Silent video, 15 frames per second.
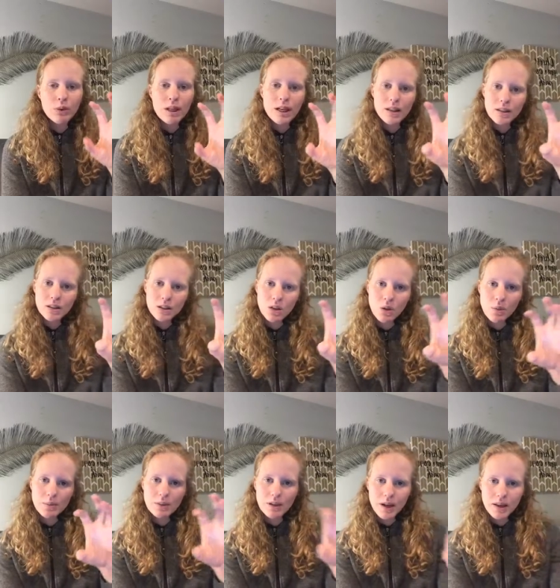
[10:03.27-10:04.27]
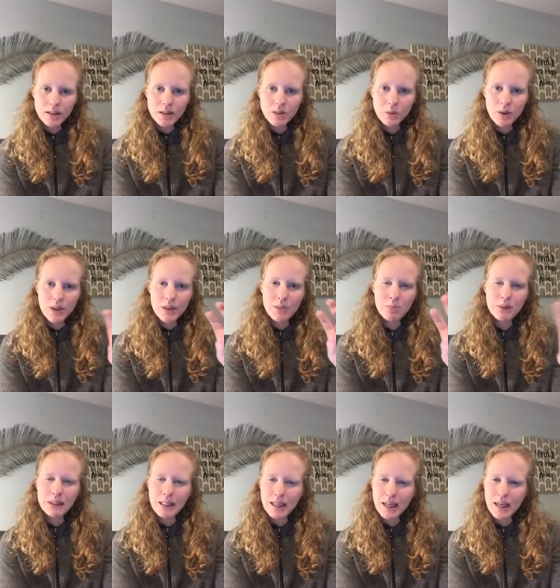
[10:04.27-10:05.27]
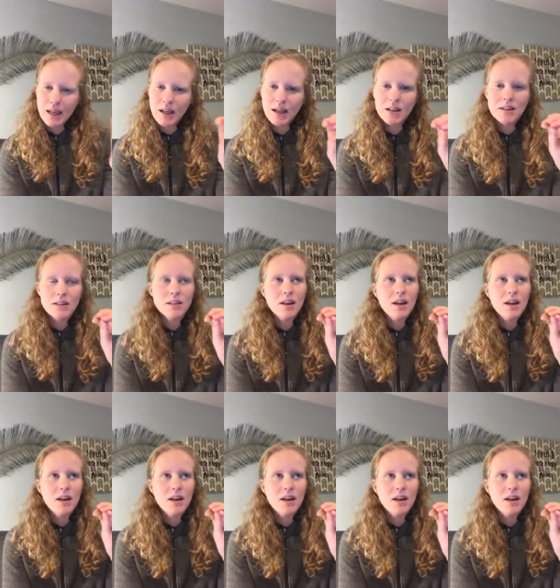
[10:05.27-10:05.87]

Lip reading: get so obsessed with plans